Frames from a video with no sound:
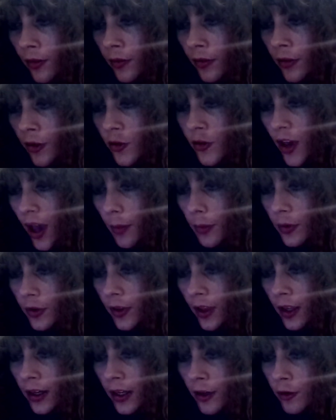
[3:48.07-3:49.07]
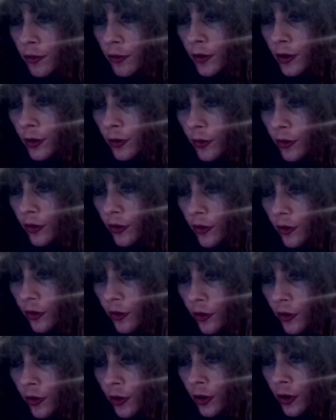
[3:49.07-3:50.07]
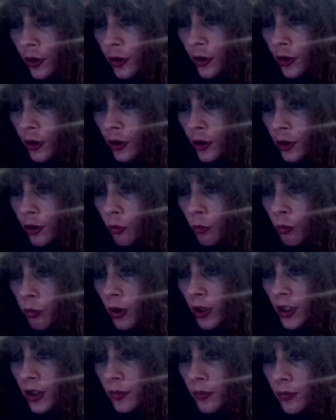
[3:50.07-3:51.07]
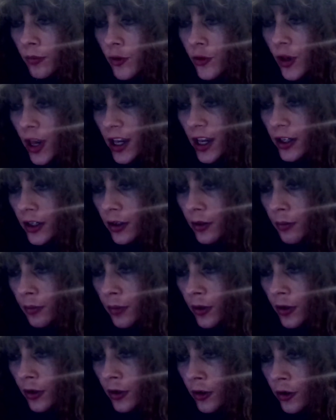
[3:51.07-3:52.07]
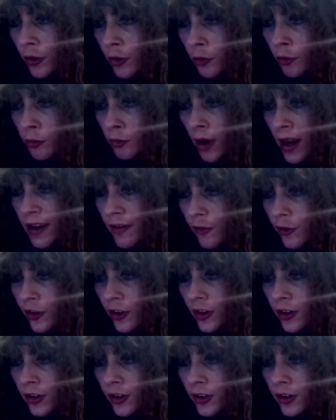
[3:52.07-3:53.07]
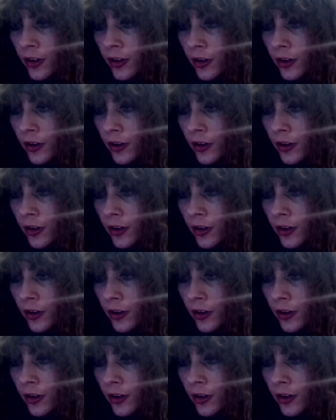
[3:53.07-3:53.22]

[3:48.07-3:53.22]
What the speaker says: The chapter then introduces Willem Jacob Gravesend,